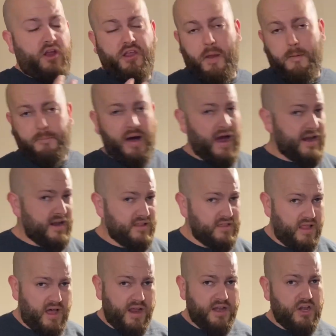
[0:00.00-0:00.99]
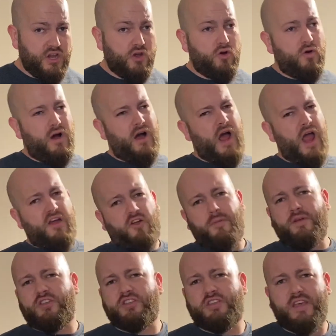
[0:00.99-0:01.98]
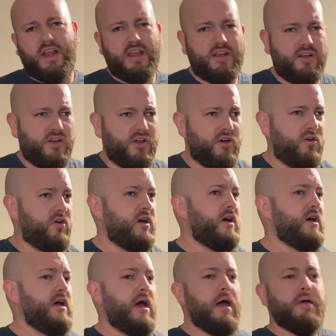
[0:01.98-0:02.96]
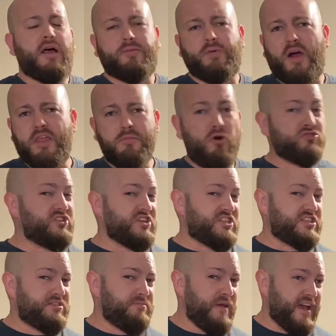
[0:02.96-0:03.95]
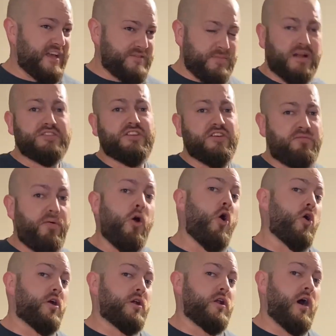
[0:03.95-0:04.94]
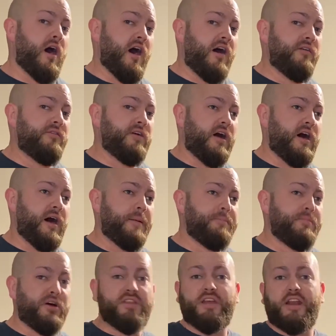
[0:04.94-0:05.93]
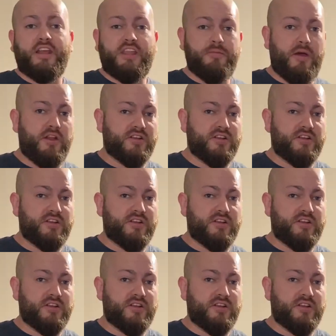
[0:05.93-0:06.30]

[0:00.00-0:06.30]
You can buy it online new. I recommend just getting it new. That's probably the most expensive part of building an incubator